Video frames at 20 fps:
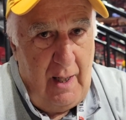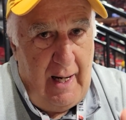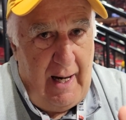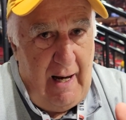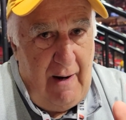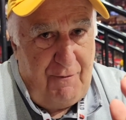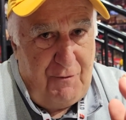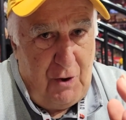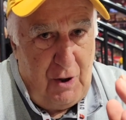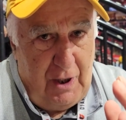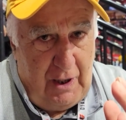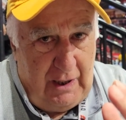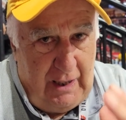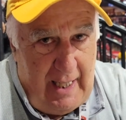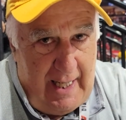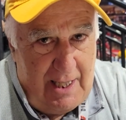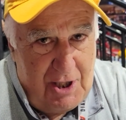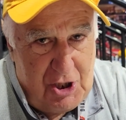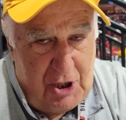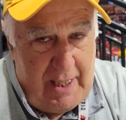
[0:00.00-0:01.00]
after the
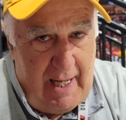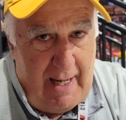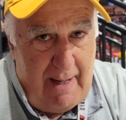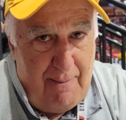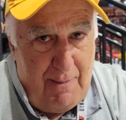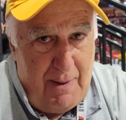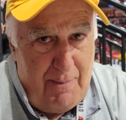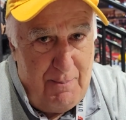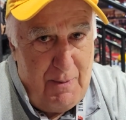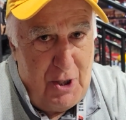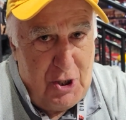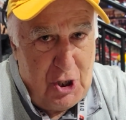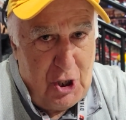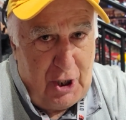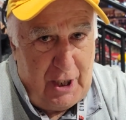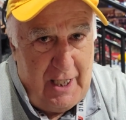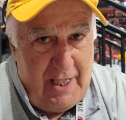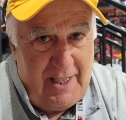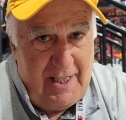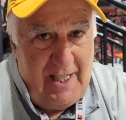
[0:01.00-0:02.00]
last game in
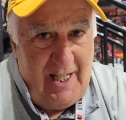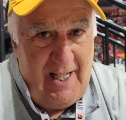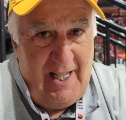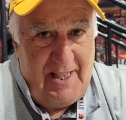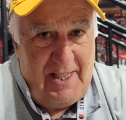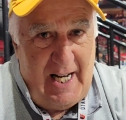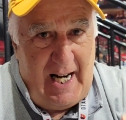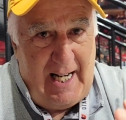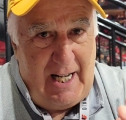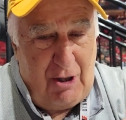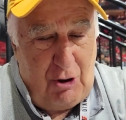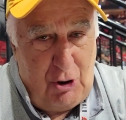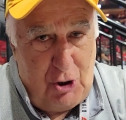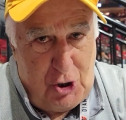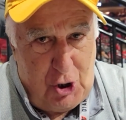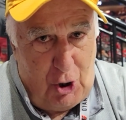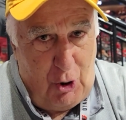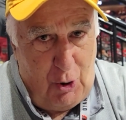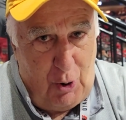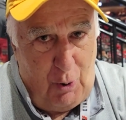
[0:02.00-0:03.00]
Michigan that it could
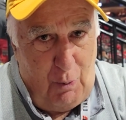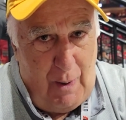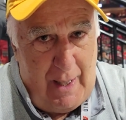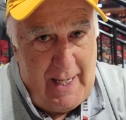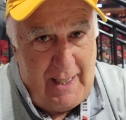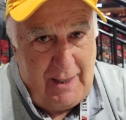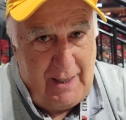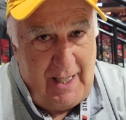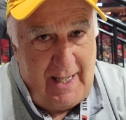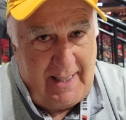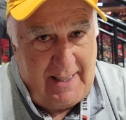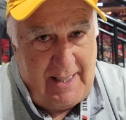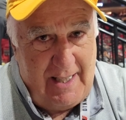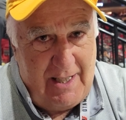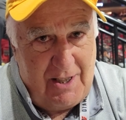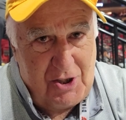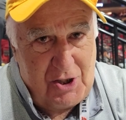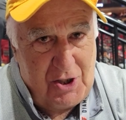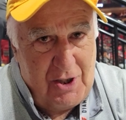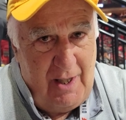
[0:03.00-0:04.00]
turn around like
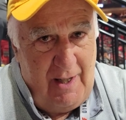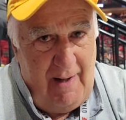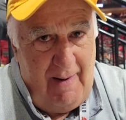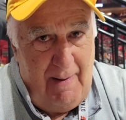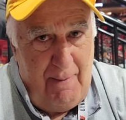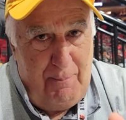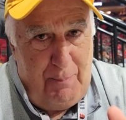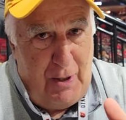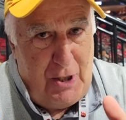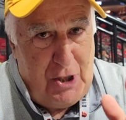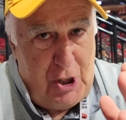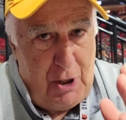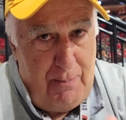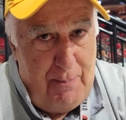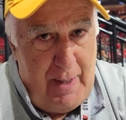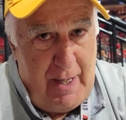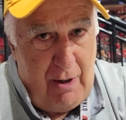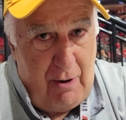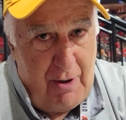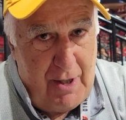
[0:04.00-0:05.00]
this. But
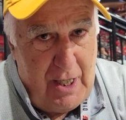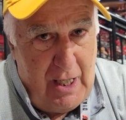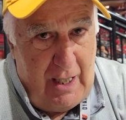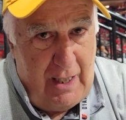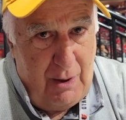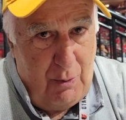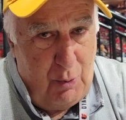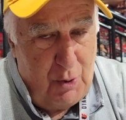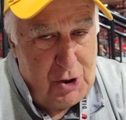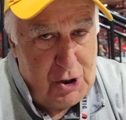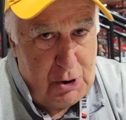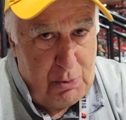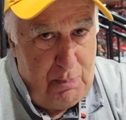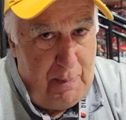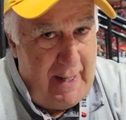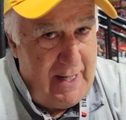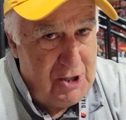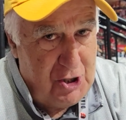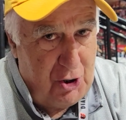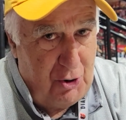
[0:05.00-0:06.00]
Jahmir Young was
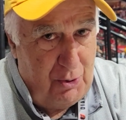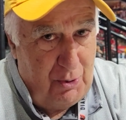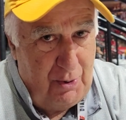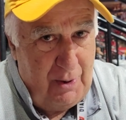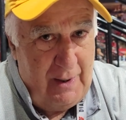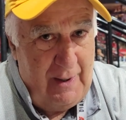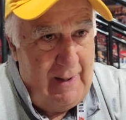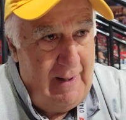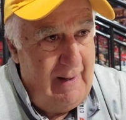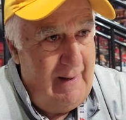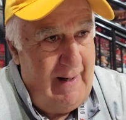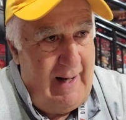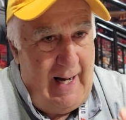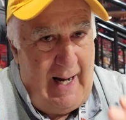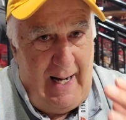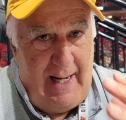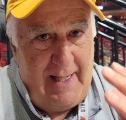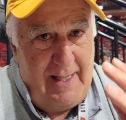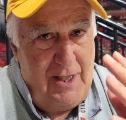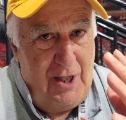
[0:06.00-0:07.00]
special,
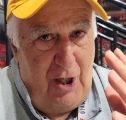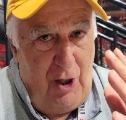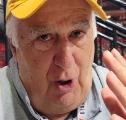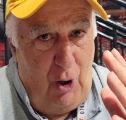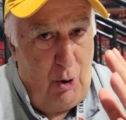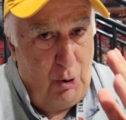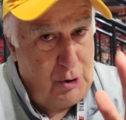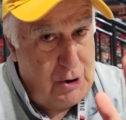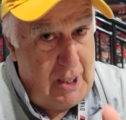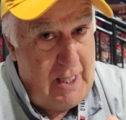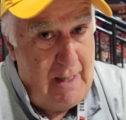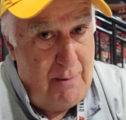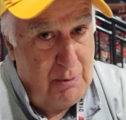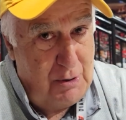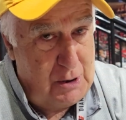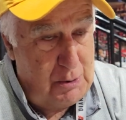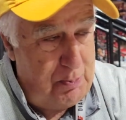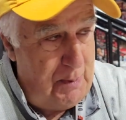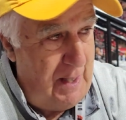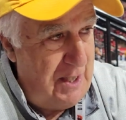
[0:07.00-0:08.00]
and the whole team was
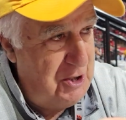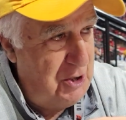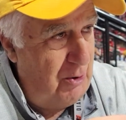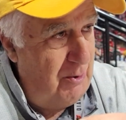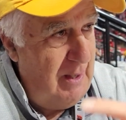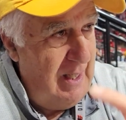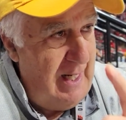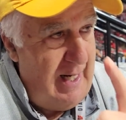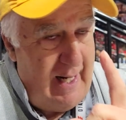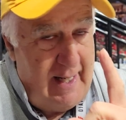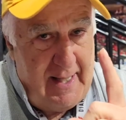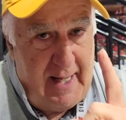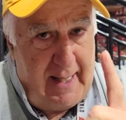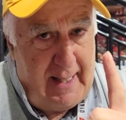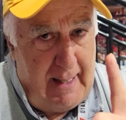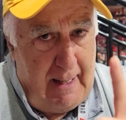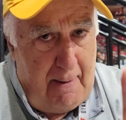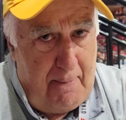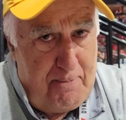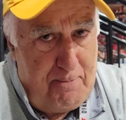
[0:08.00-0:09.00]
special, and they
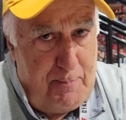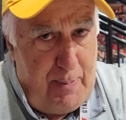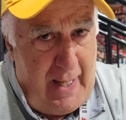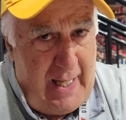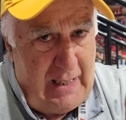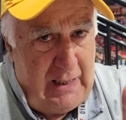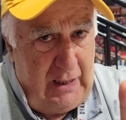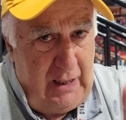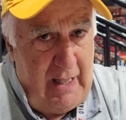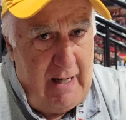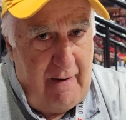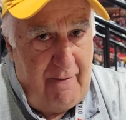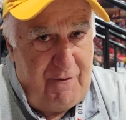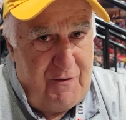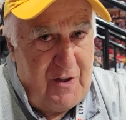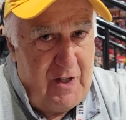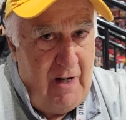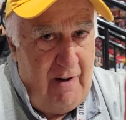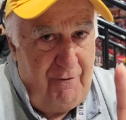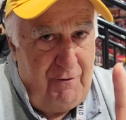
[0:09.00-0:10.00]
got a big lift
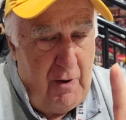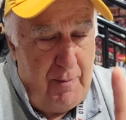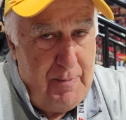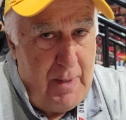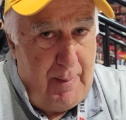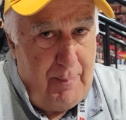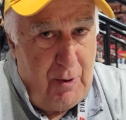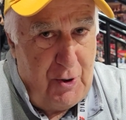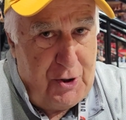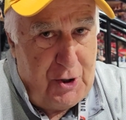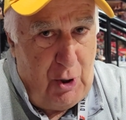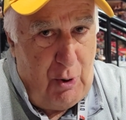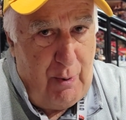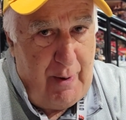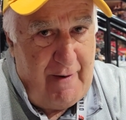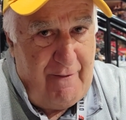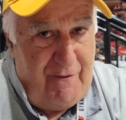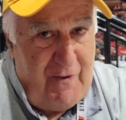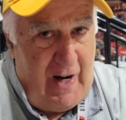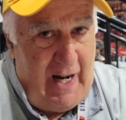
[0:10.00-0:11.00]
from number
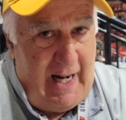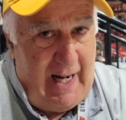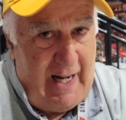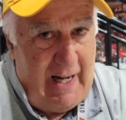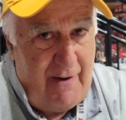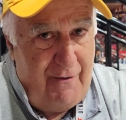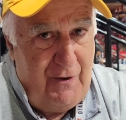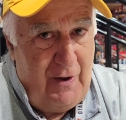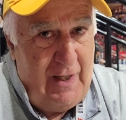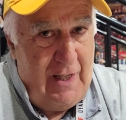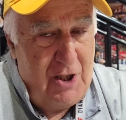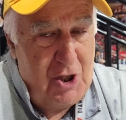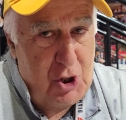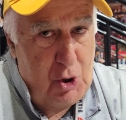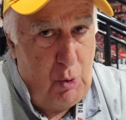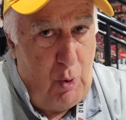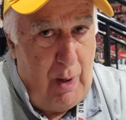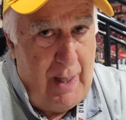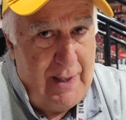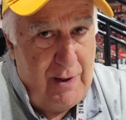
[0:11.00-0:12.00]
35,
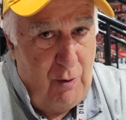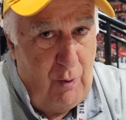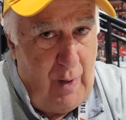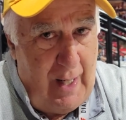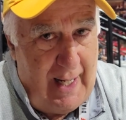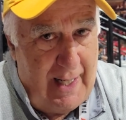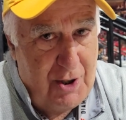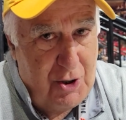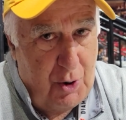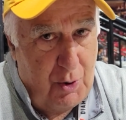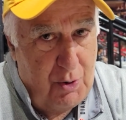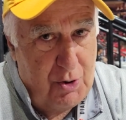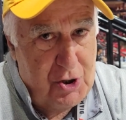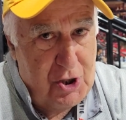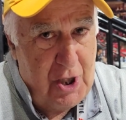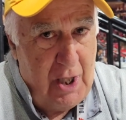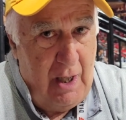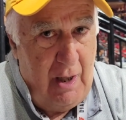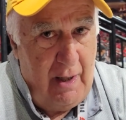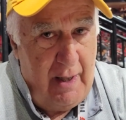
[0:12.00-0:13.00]
Swanton Rogers,
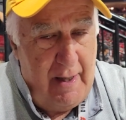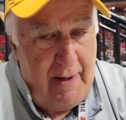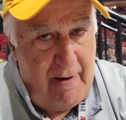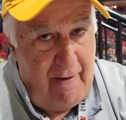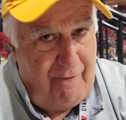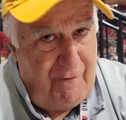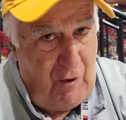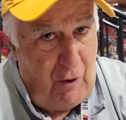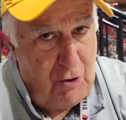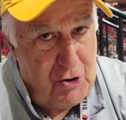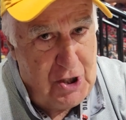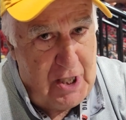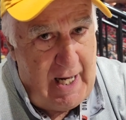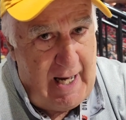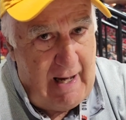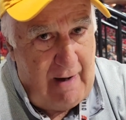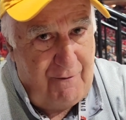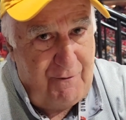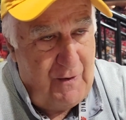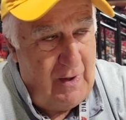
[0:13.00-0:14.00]
in the first
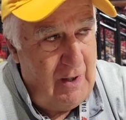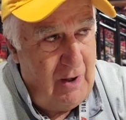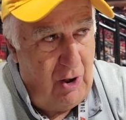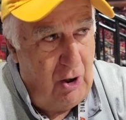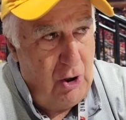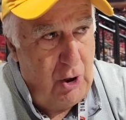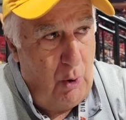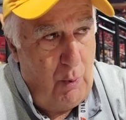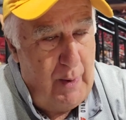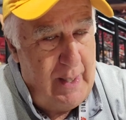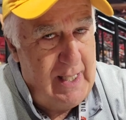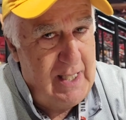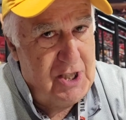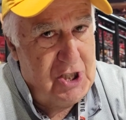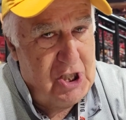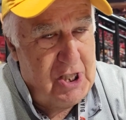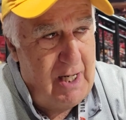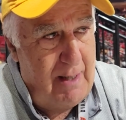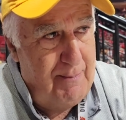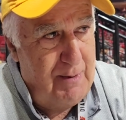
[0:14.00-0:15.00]
half, although we didn't
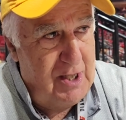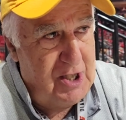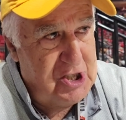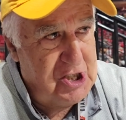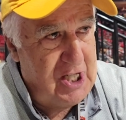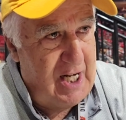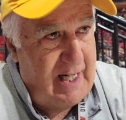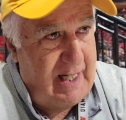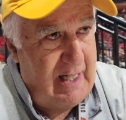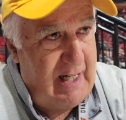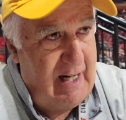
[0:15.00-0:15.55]
see him in the second